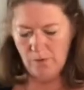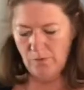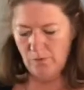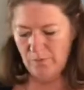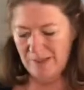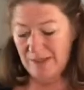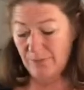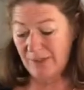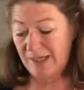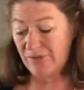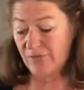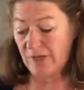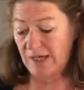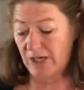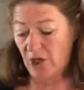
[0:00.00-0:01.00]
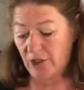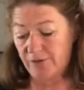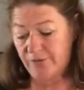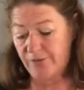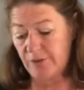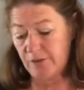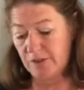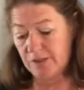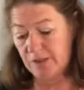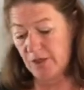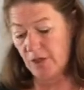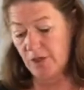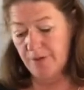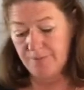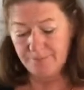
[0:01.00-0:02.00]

we eat really hot food, so let